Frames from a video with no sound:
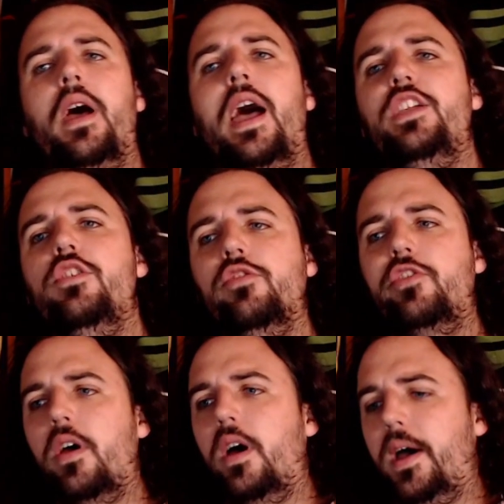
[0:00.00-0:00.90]
I
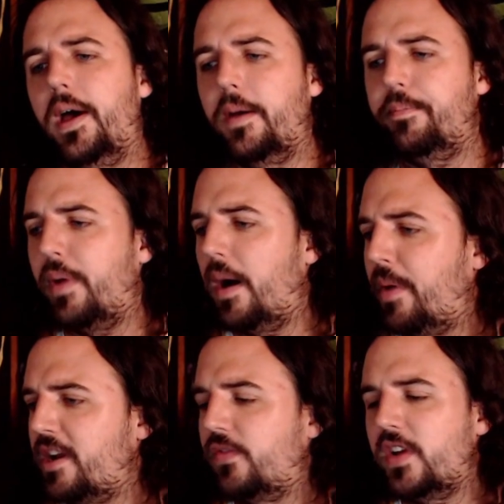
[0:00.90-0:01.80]
used a
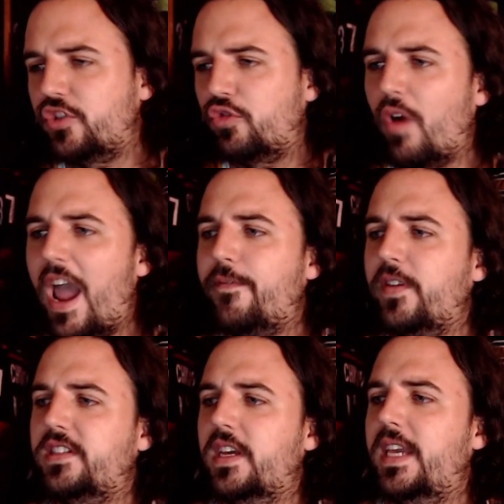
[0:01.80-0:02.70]
bunch of his
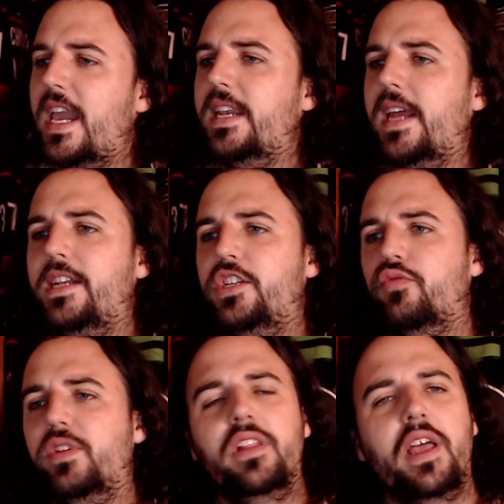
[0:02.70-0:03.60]
graphics again. I just
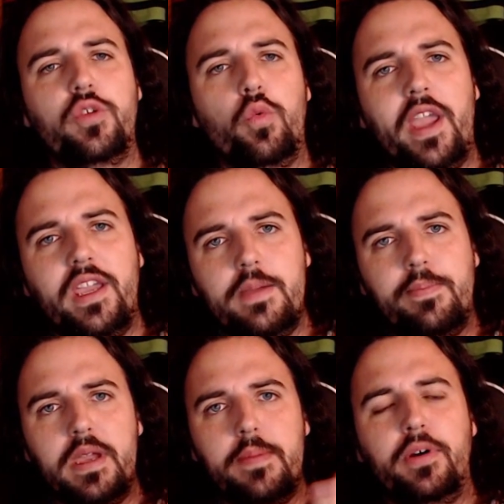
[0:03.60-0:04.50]
really like the way
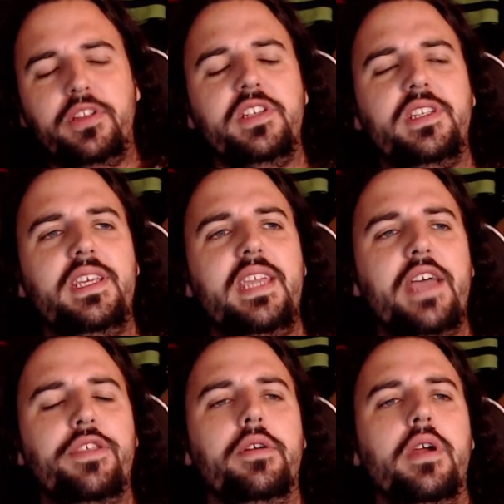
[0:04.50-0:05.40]
he puts it
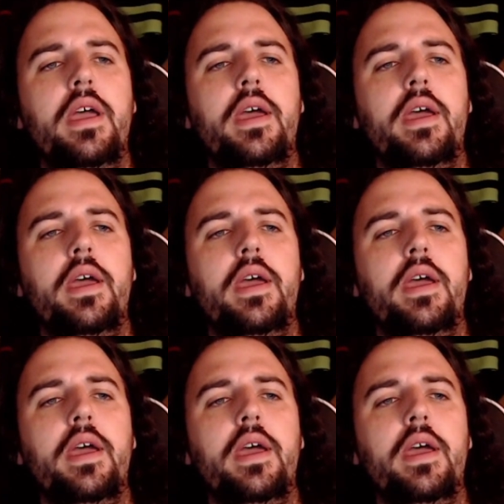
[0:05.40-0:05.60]
together.